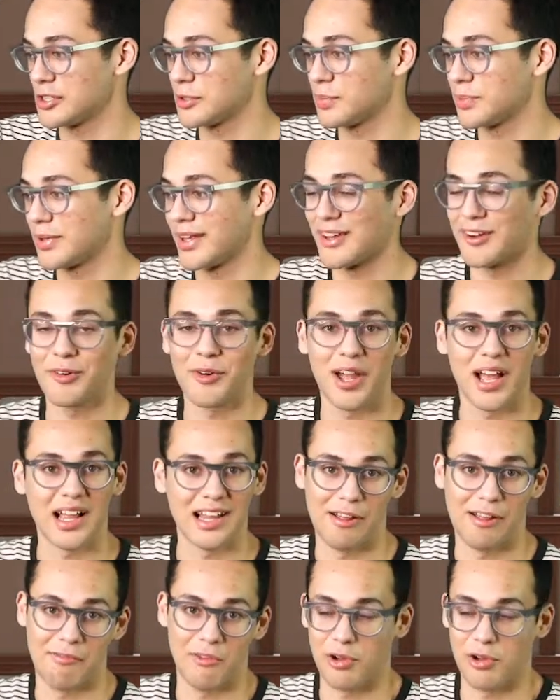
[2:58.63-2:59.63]
just play a quick
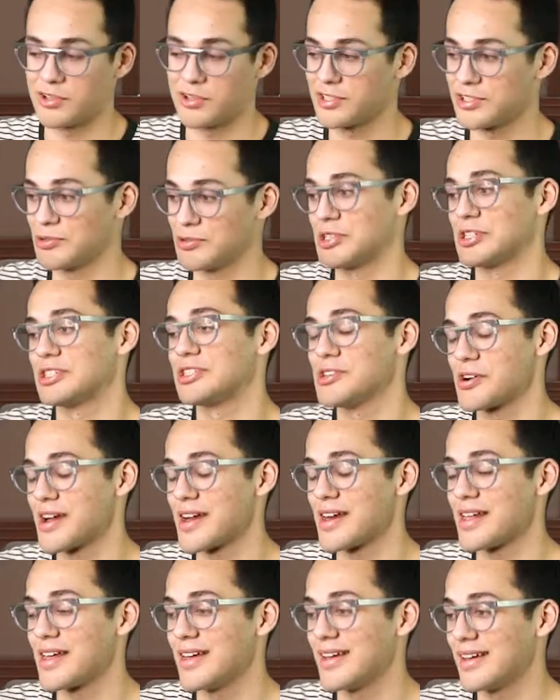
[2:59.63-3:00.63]
level or two and still
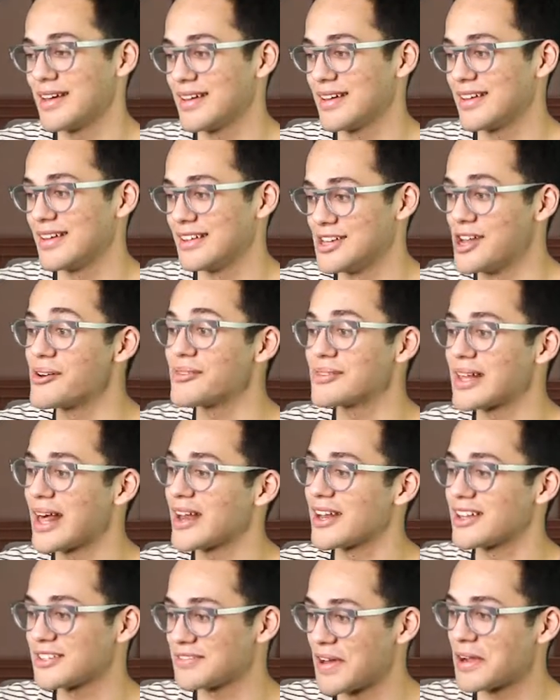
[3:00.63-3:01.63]
get enough
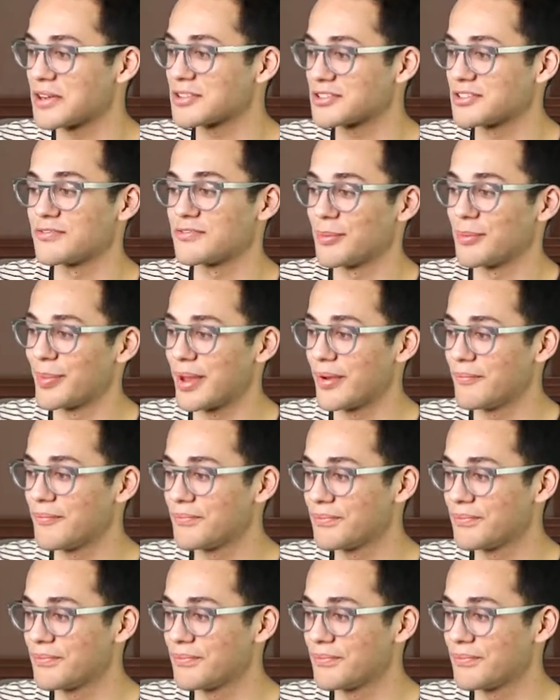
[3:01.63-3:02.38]
satisfaction from it.